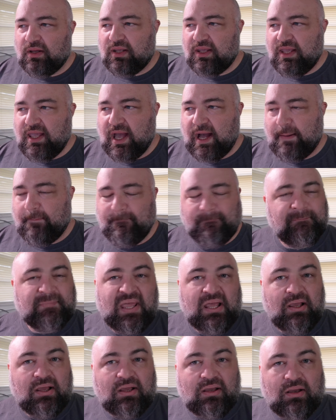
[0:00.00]
Yeah.
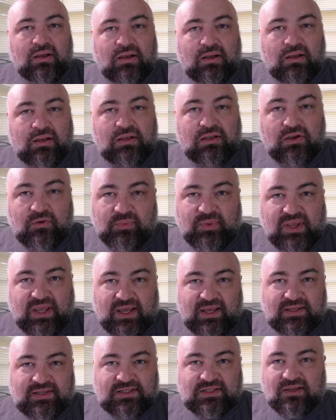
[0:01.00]

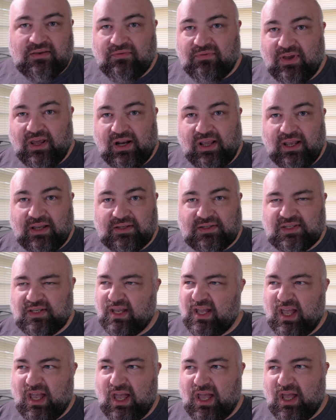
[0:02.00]
UPS, FedEx,
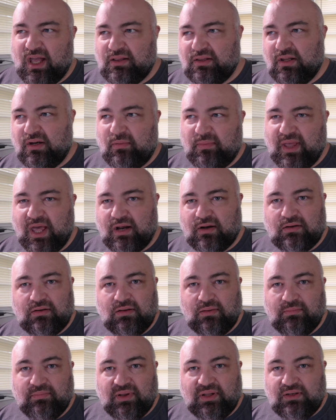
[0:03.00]
eh, a little better,
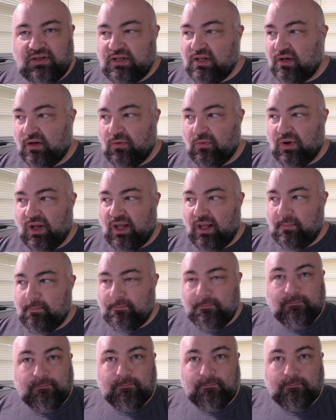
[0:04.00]
but you know what?
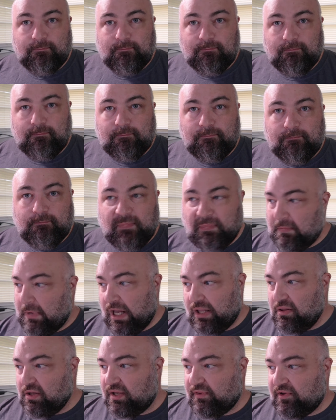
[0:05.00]

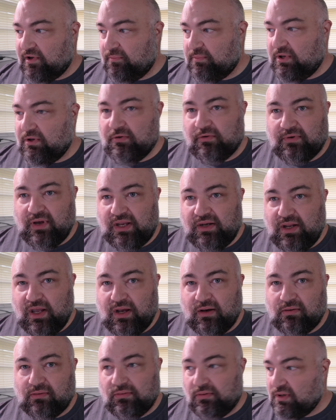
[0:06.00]
I look at the computer right
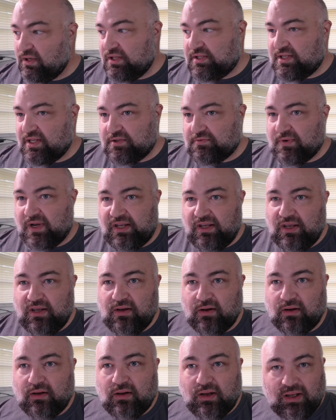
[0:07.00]
now. It's, it's right
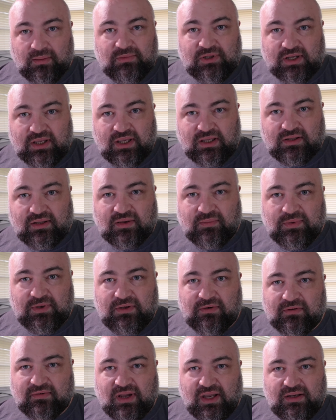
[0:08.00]
here. I'm looking at the
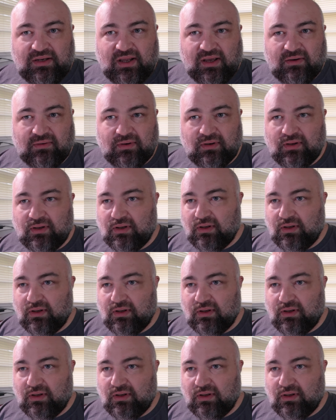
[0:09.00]
computer right now.